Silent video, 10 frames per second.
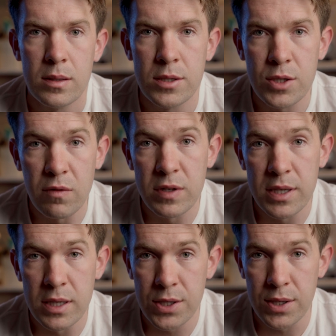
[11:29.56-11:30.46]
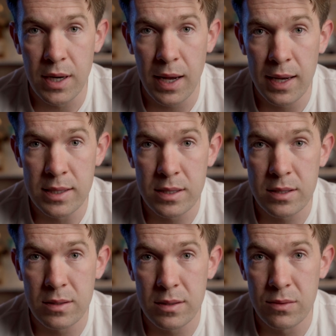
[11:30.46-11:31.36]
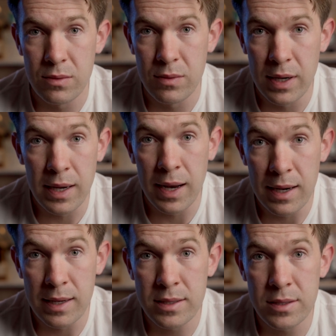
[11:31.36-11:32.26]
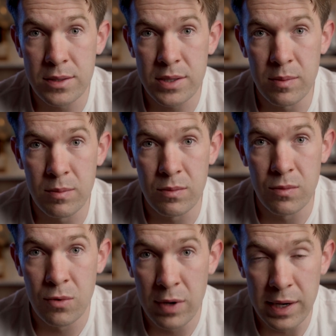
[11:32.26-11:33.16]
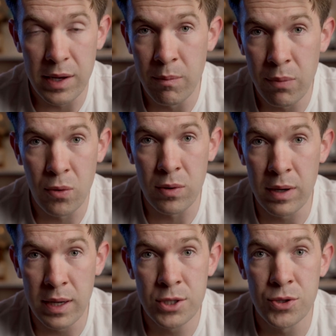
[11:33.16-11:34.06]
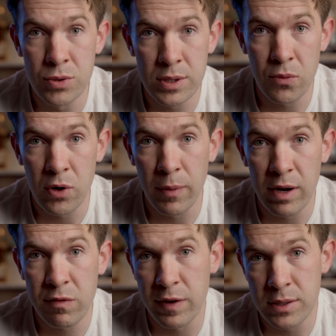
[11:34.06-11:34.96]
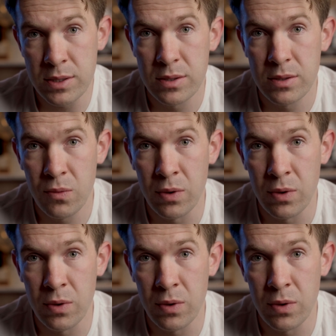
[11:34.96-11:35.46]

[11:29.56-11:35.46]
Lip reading: This conversation has really highlighted some really important issues that we might face